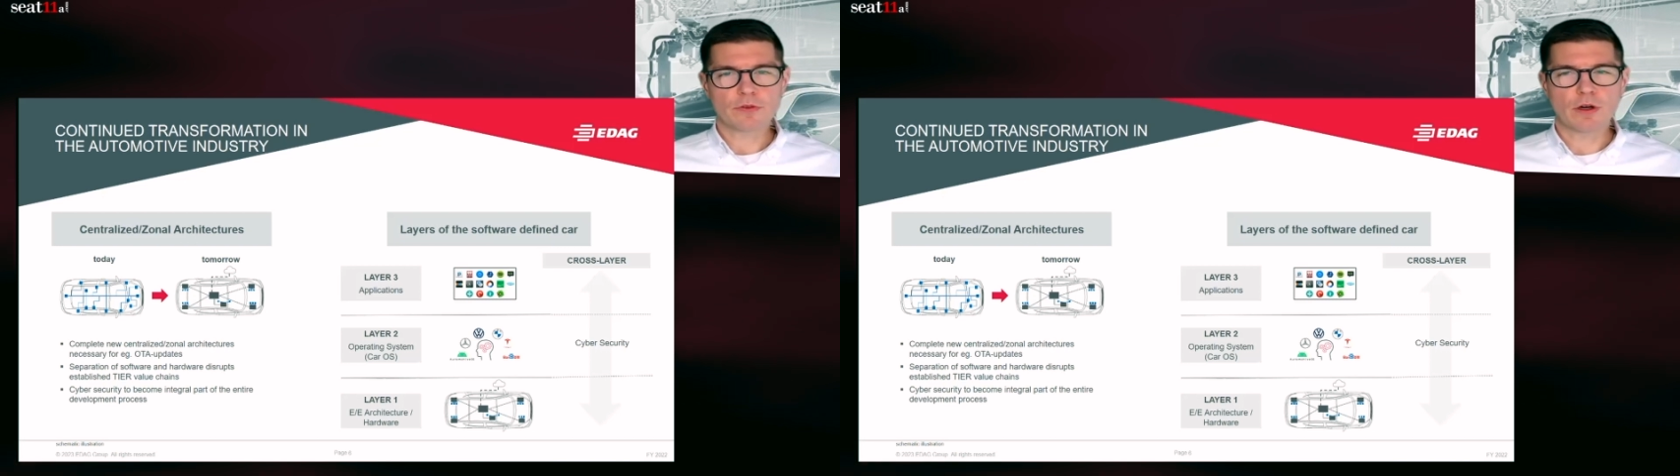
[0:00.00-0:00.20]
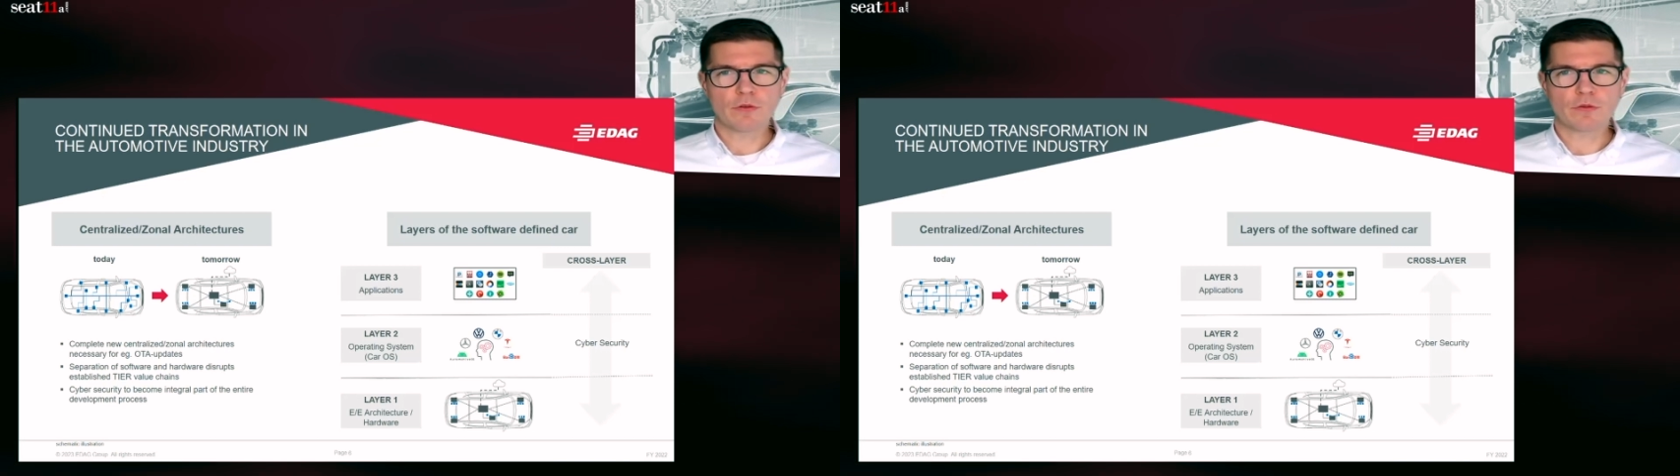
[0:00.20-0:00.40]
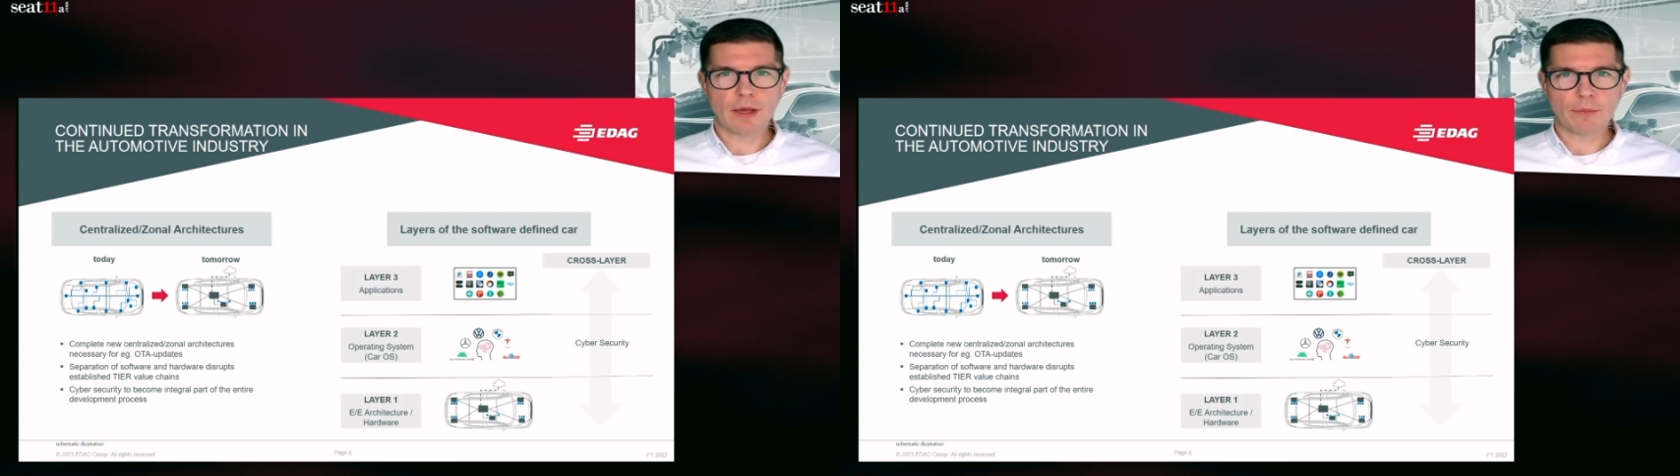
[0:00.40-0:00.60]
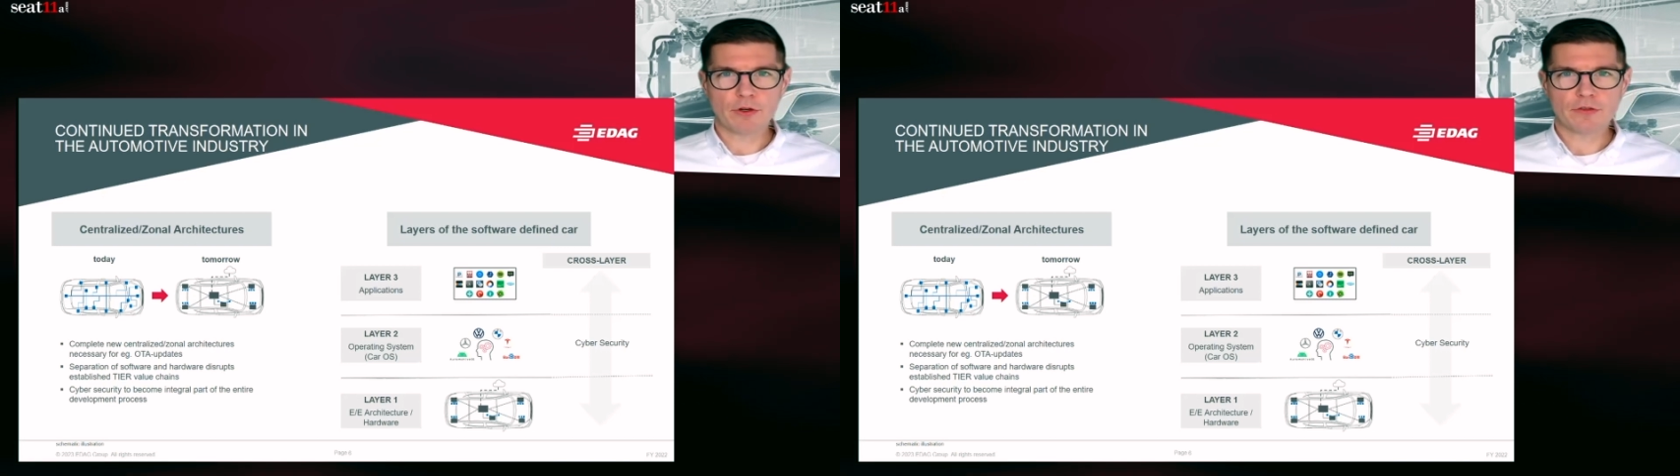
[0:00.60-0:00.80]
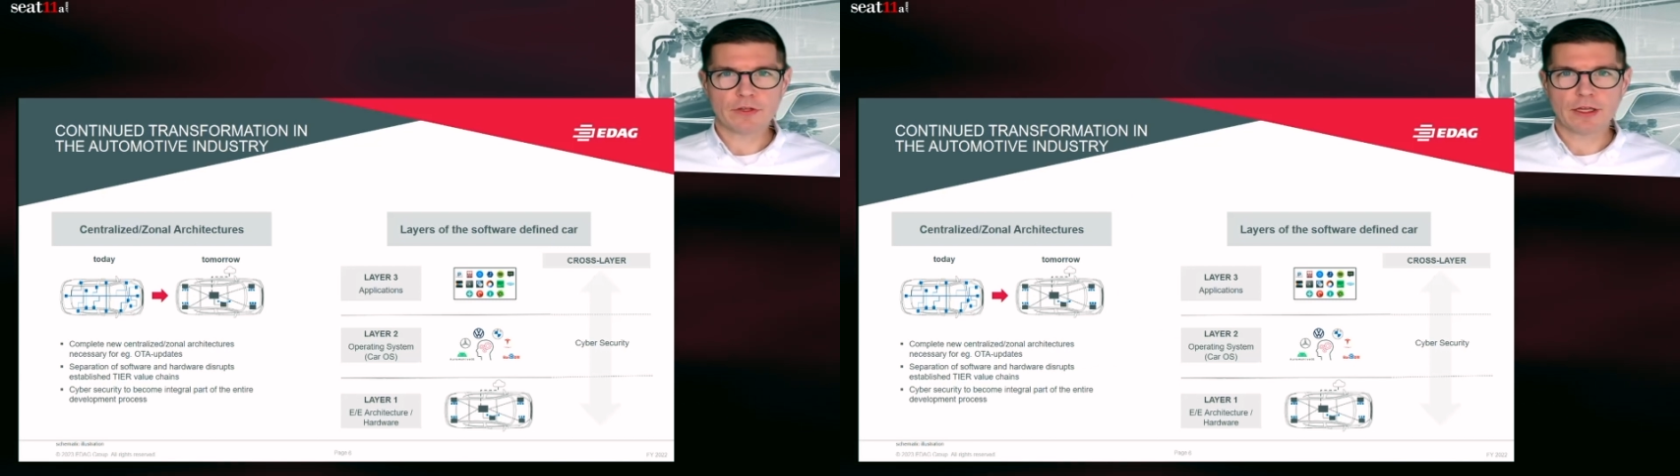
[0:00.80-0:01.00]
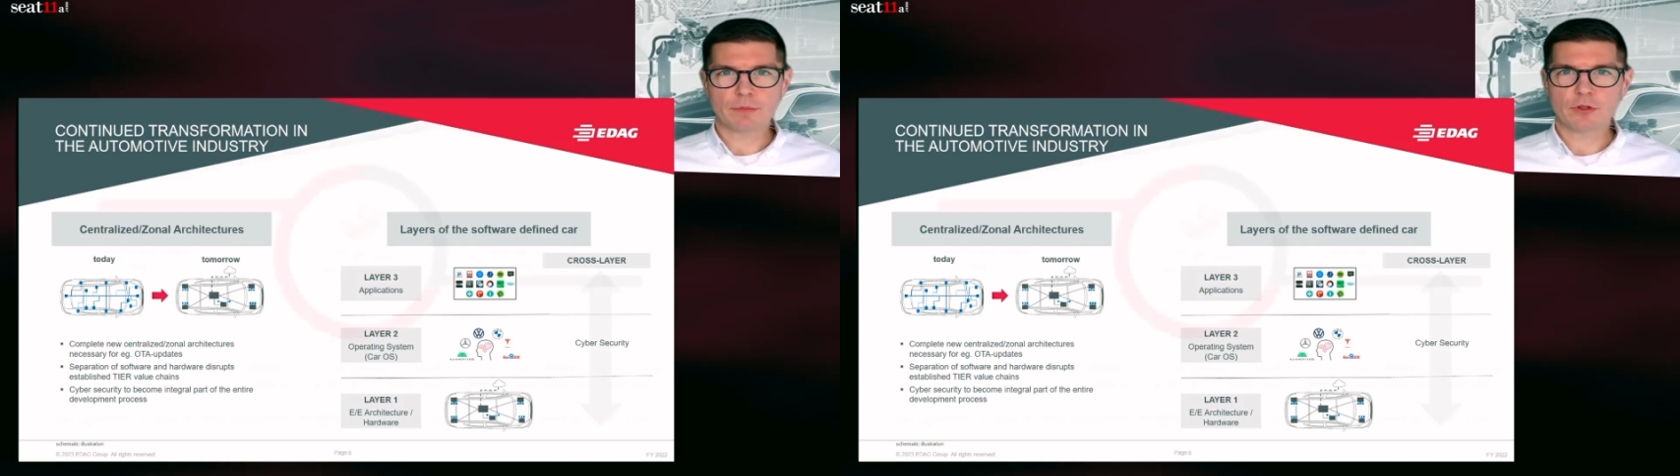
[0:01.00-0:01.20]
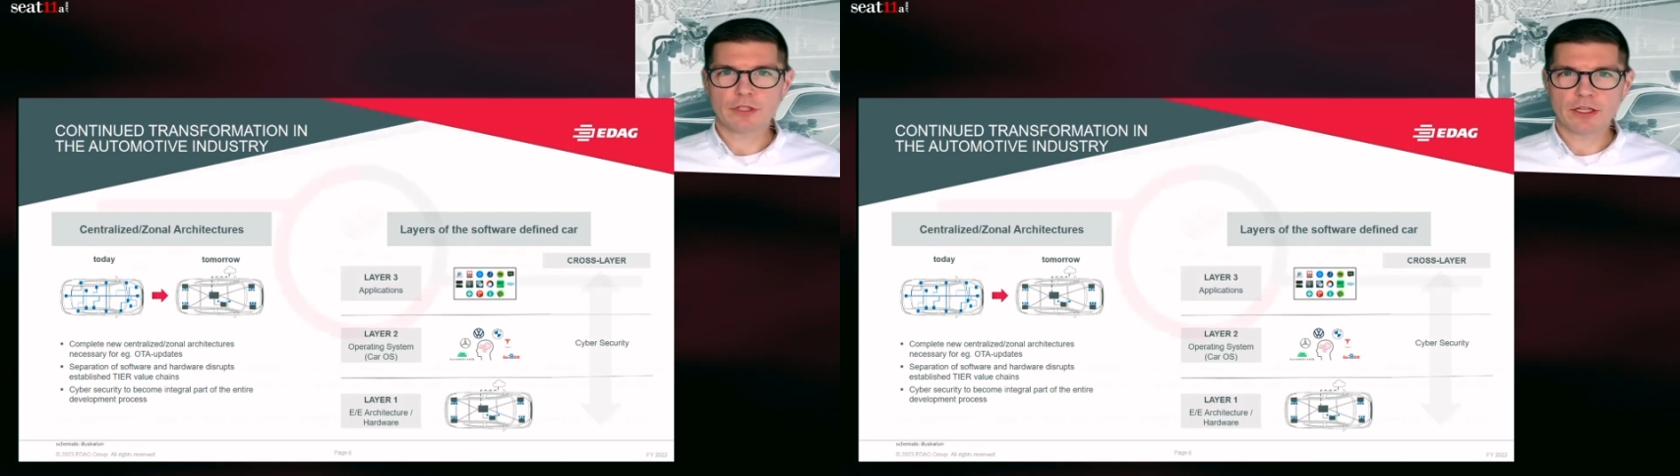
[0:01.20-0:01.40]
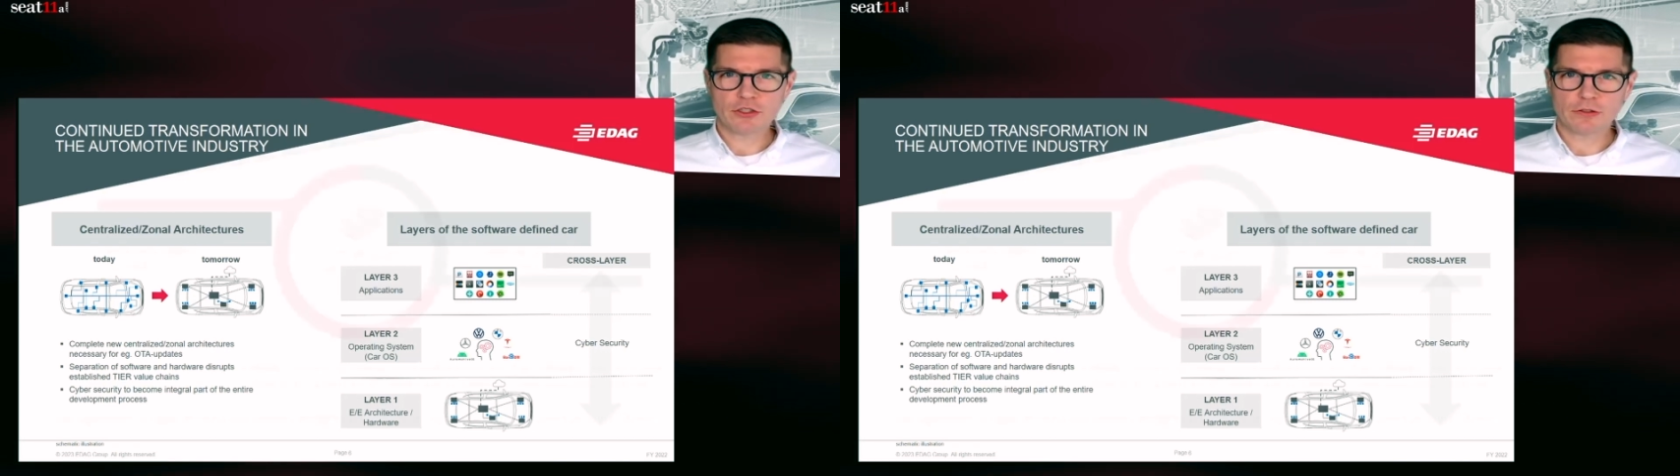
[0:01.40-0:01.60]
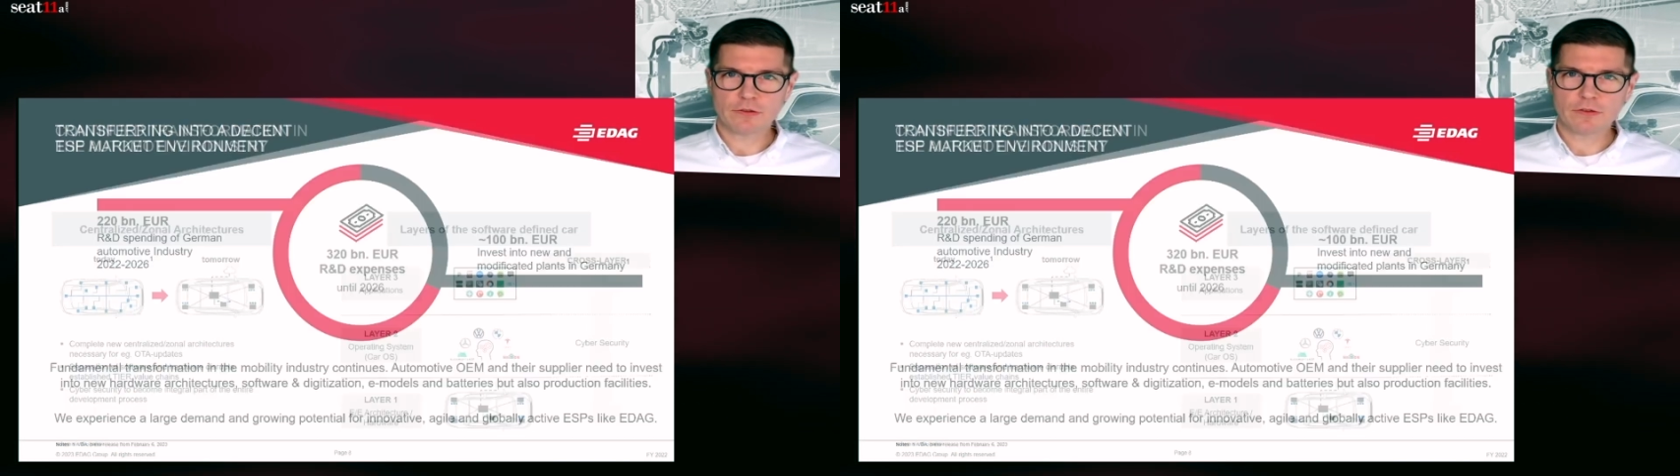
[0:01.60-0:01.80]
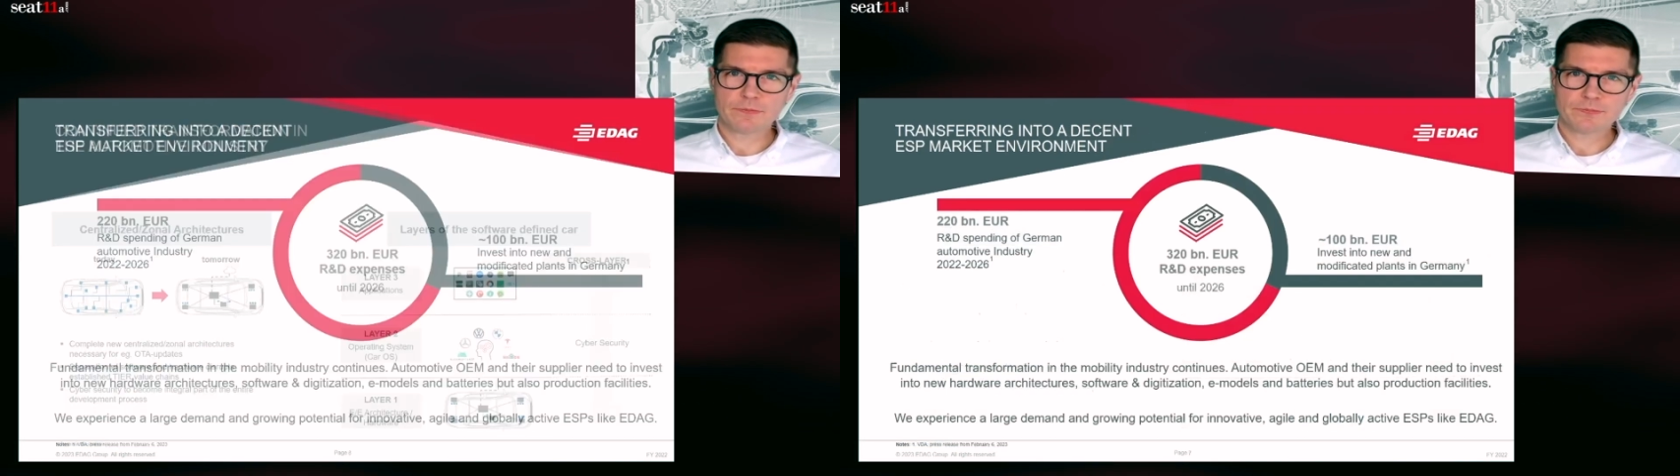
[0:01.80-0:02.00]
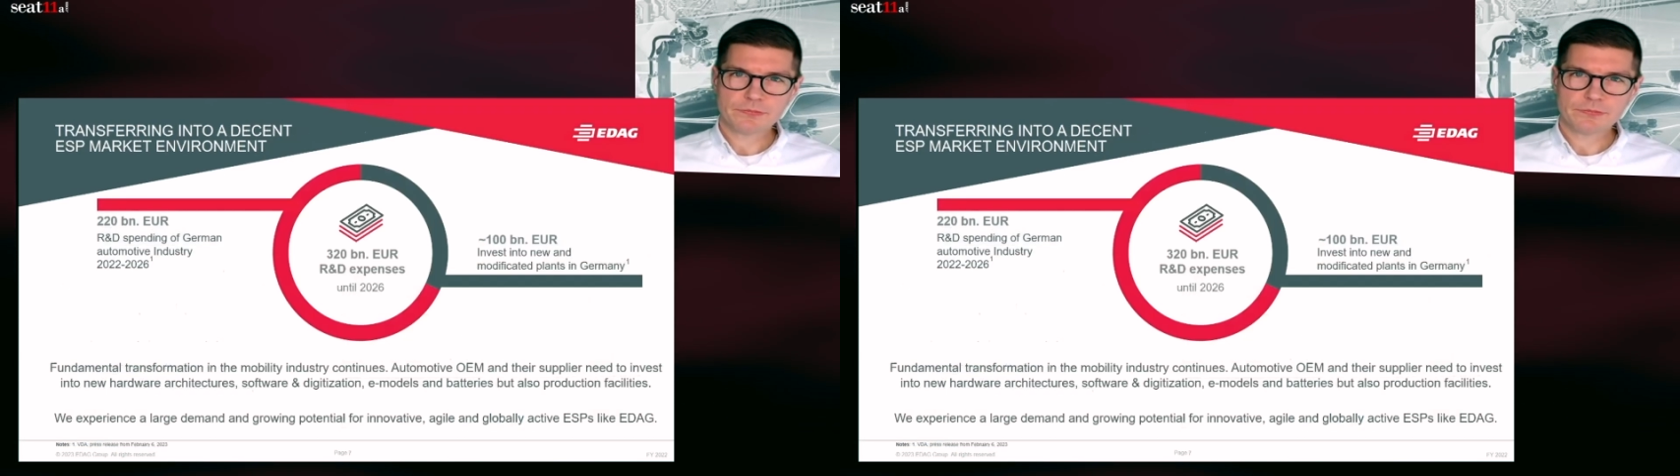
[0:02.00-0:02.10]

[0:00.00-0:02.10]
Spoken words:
of numbers and potentials.